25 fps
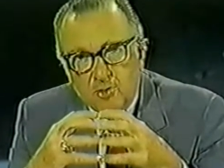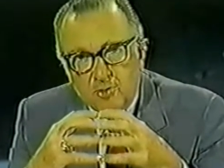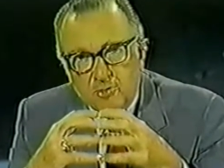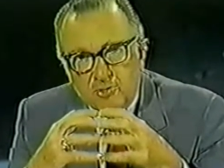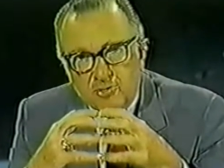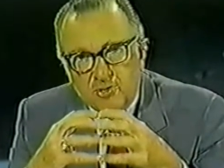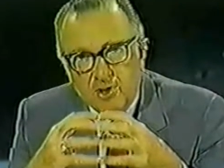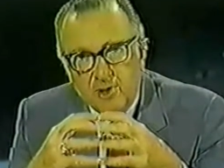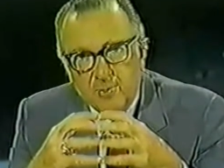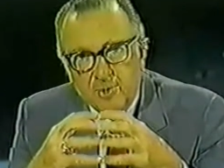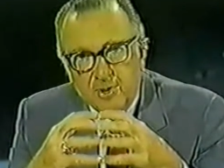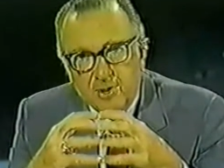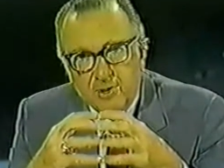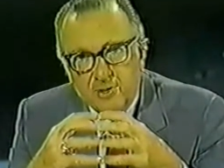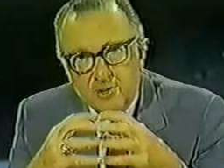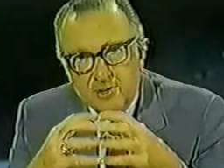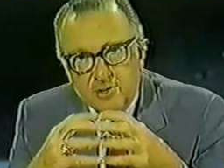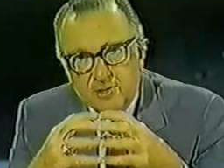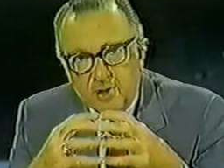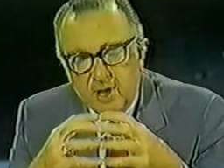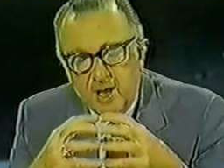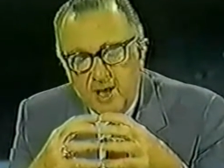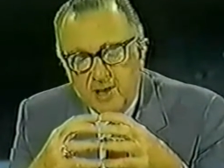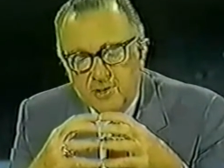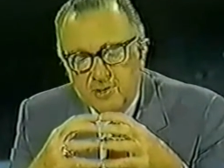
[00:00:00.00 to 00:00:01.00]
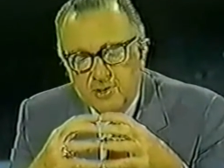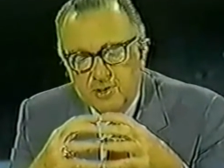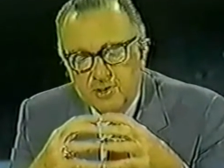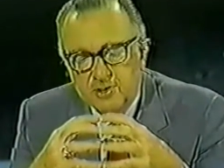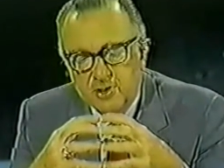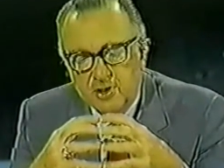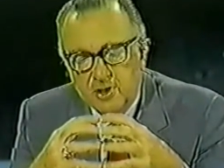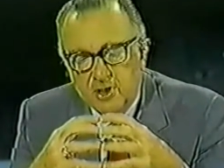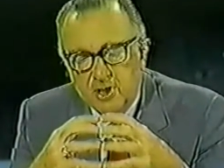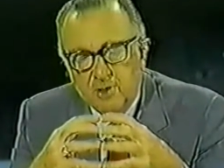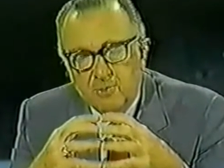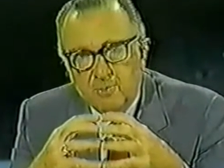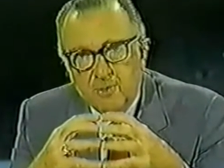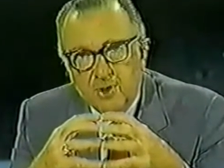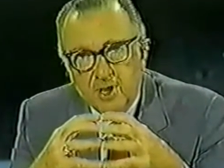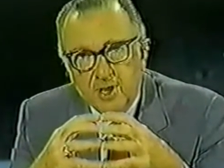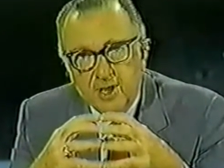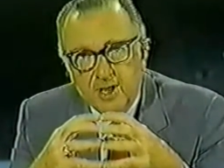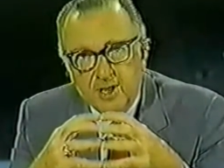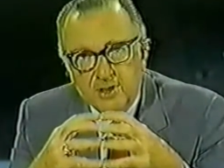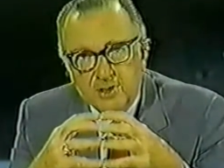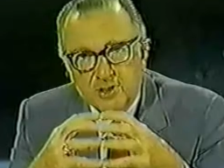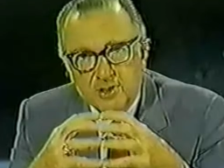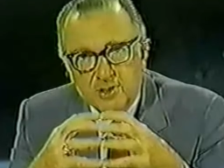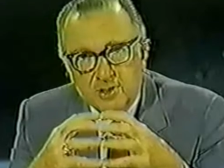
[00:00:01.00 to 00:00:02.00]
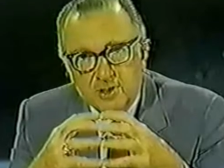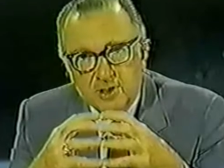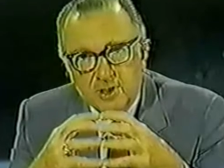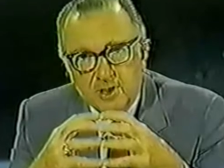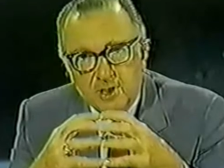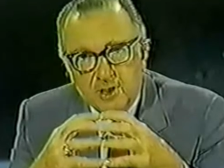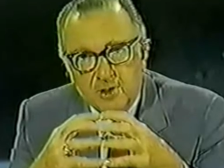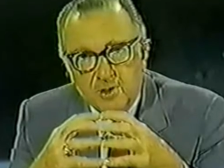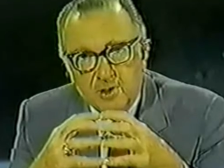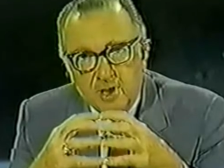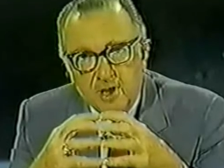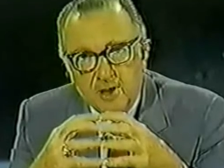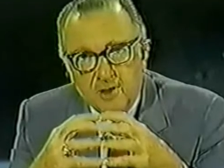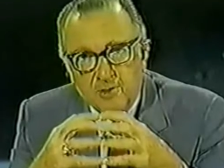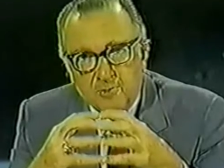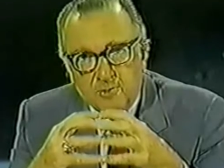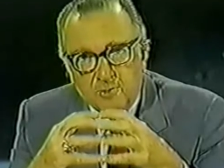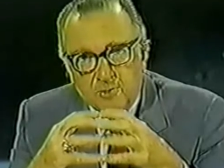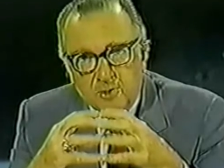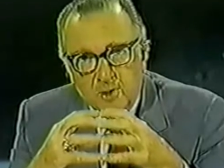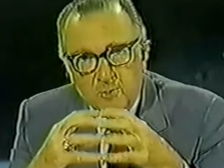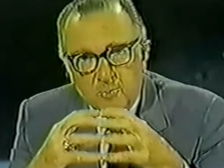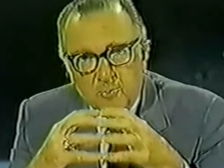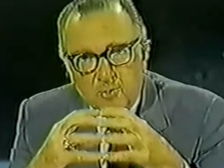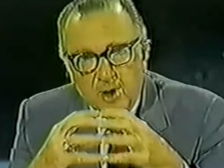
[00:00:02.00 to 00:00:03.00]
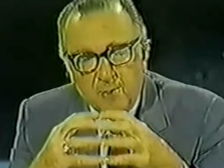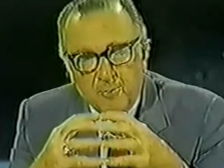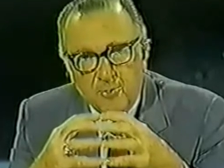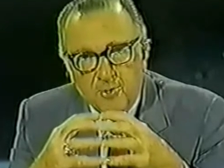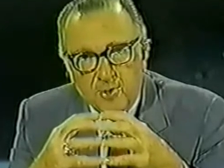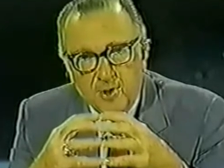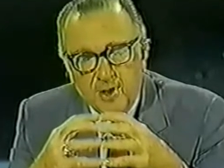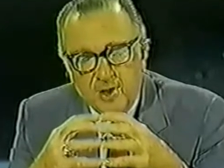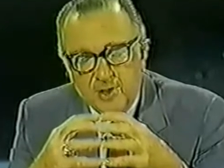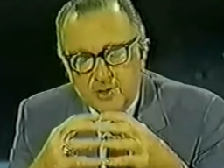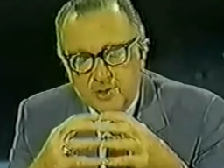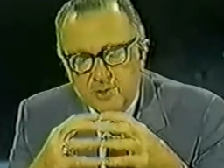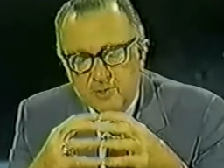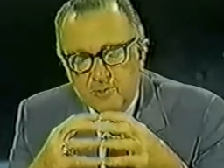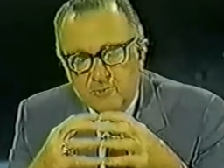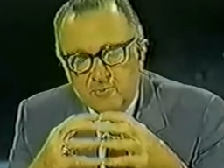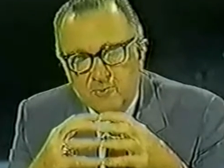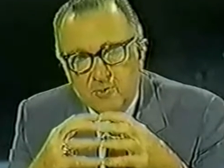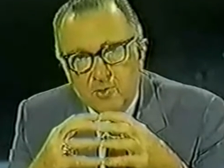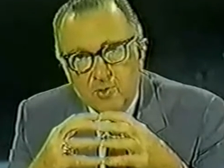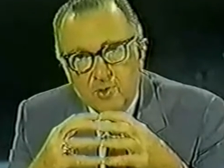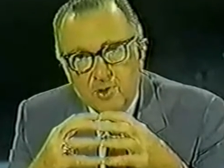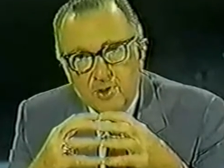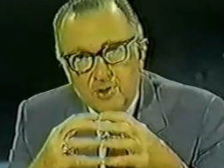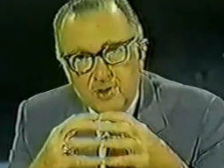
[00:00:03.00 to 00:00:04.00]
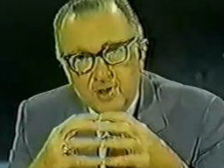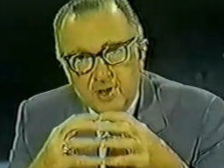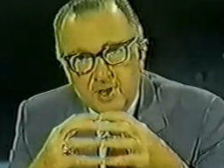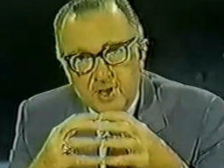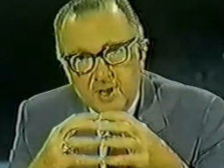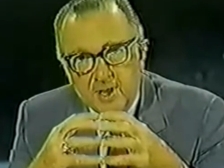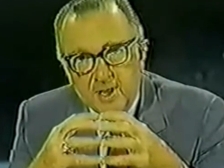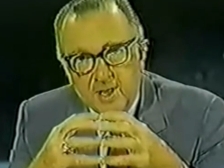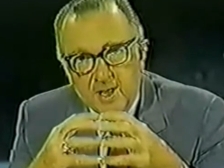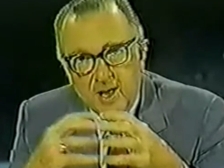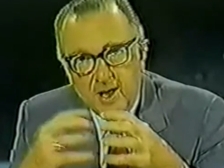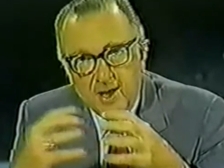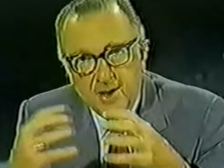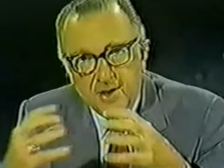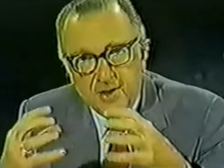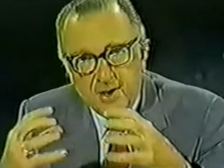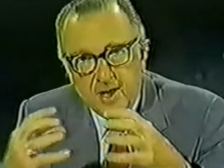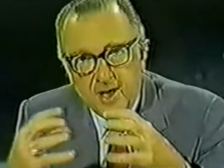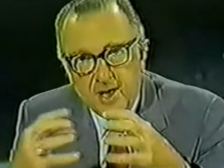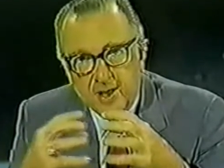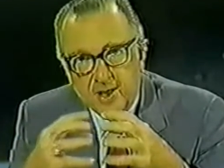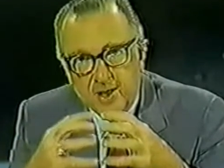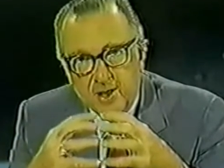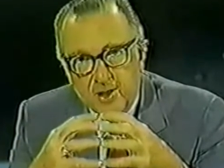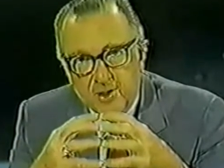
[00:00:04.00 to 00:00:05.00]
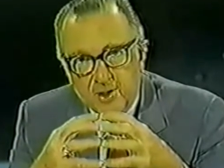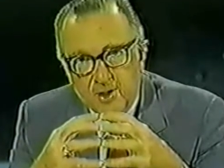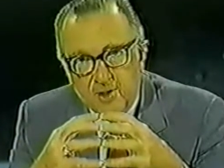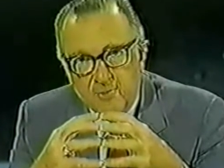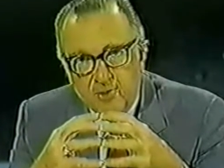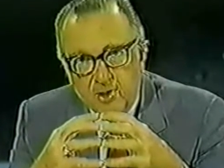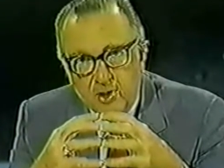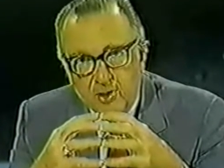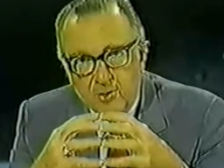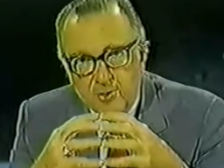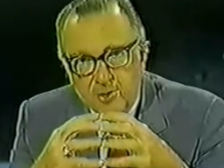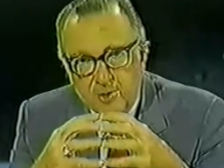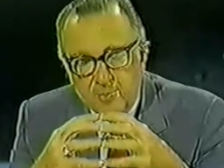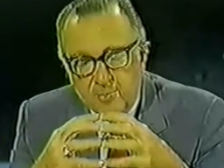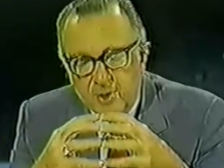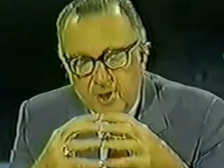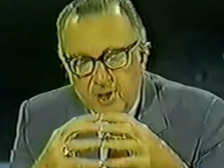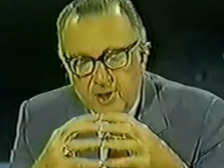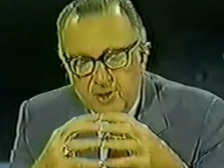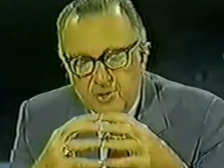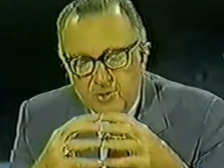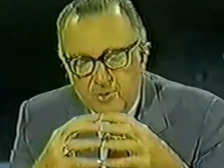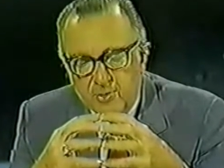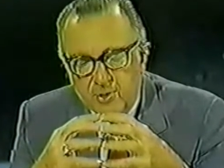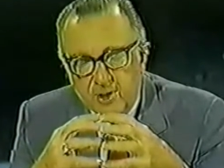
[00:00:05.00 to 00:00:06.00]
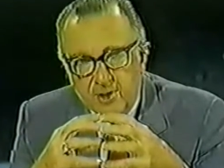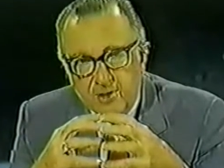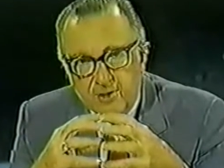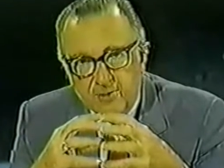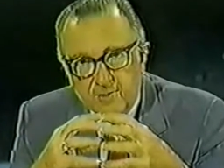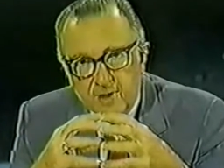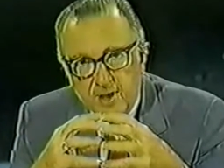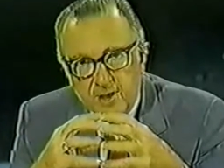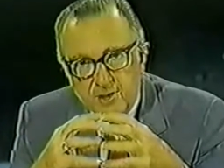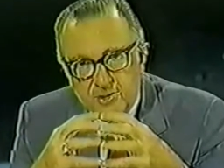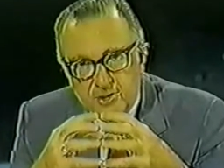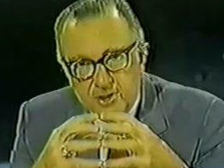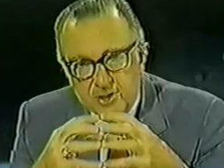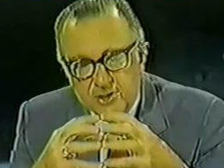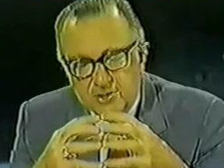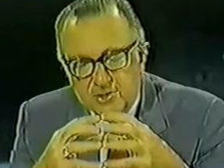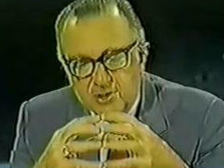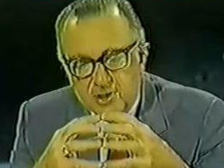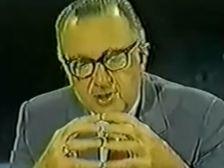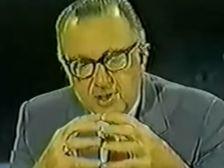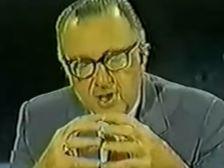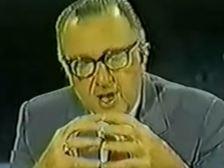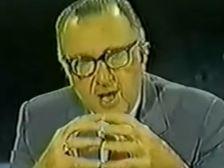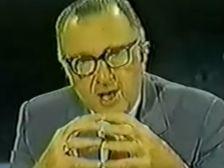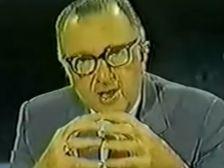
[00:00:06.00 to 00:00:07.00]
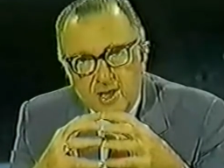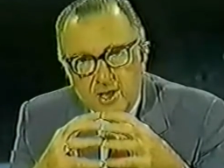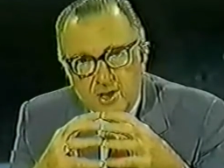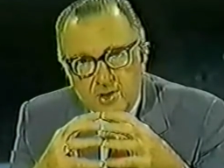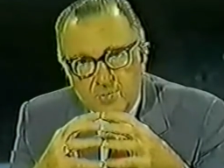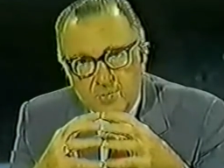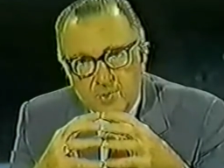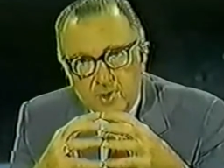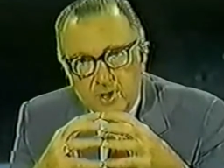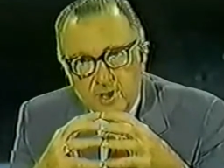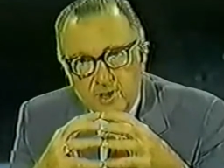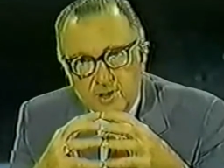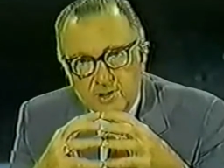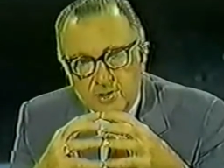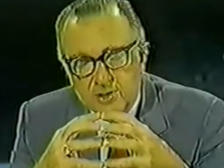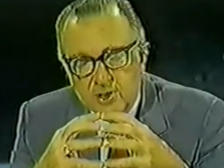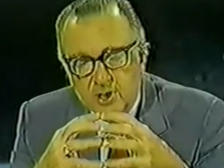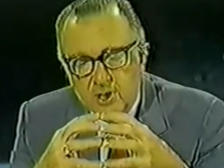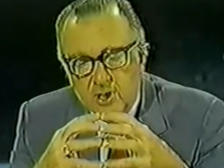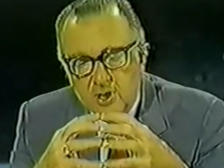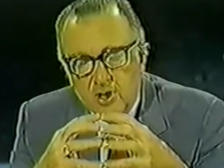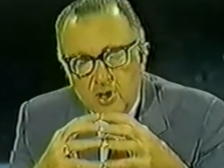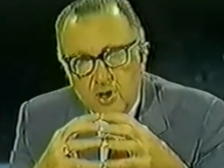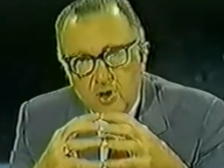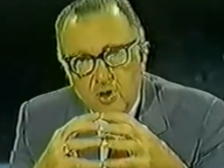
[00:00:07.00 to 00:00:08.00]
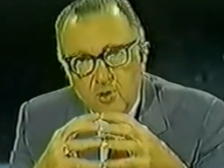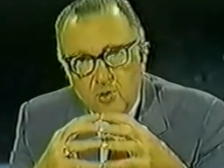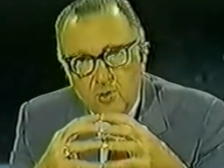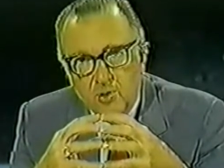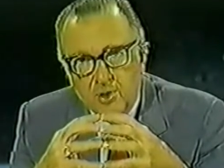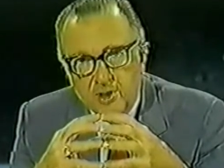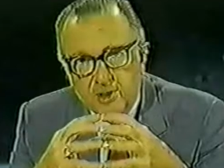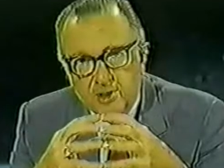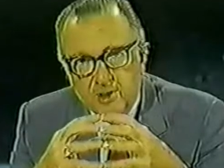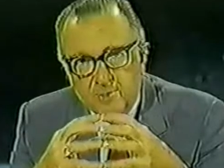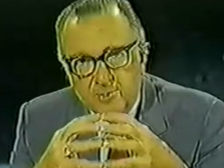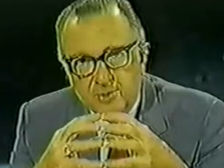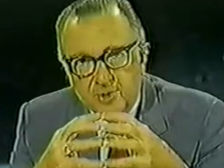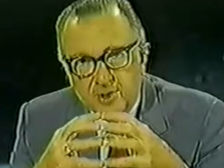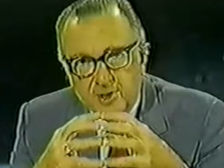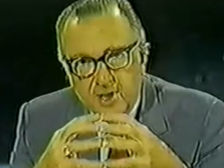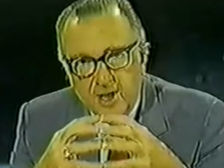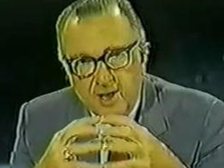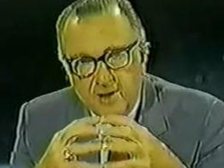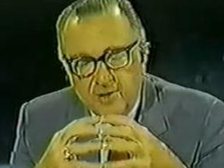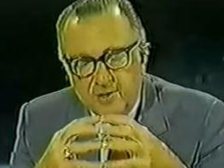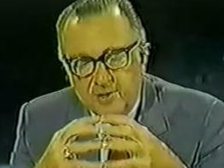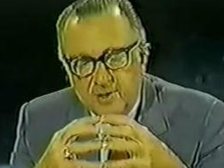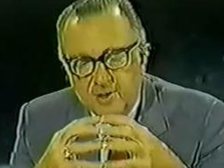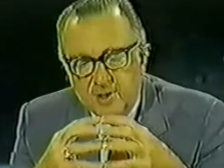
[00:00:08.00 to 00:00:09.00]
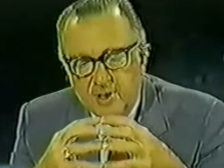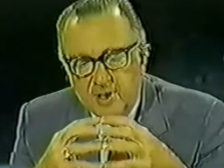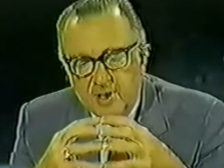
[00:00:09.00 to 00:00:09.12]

Some of those latches are released in preparation for the undocking of the lunar module, and you've got just the docking rings holding them together.